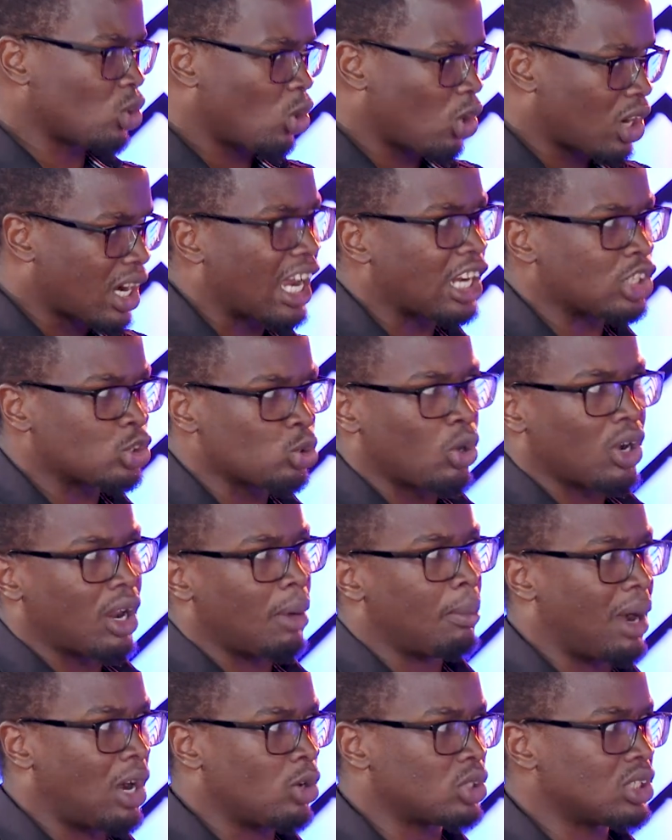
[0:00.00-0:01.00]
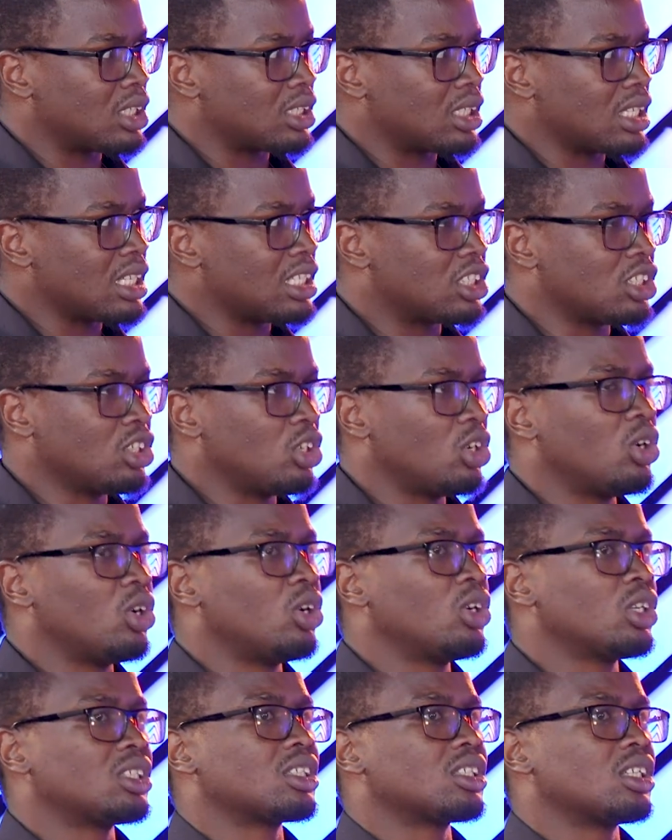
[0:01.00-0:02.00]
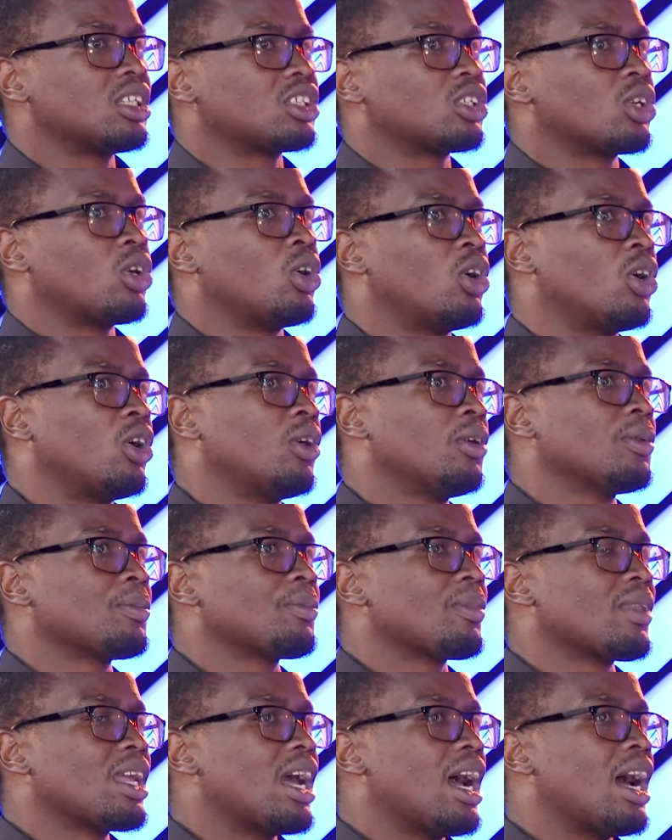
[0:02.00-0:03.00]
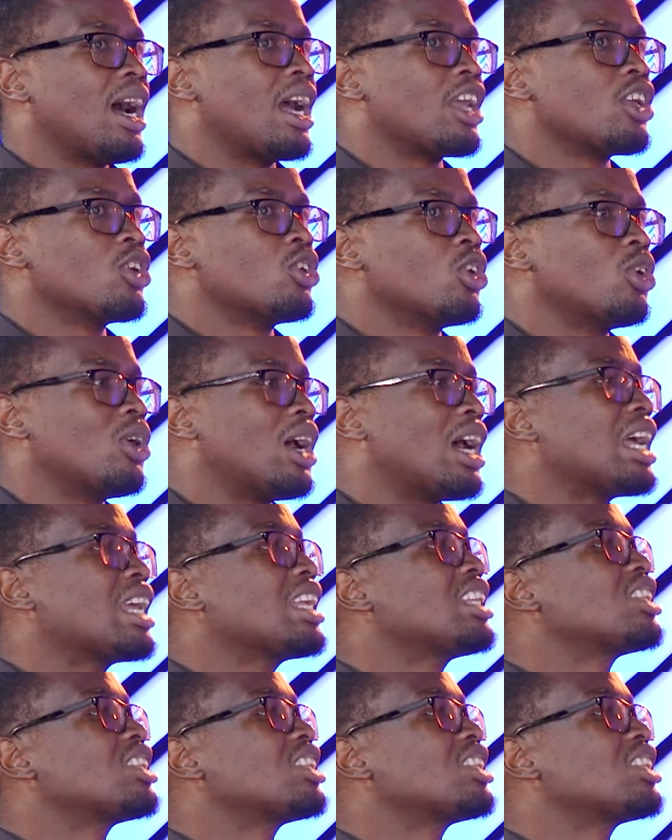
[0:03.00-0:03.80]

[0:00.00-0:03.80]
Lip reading: casual about it. Is not so, it's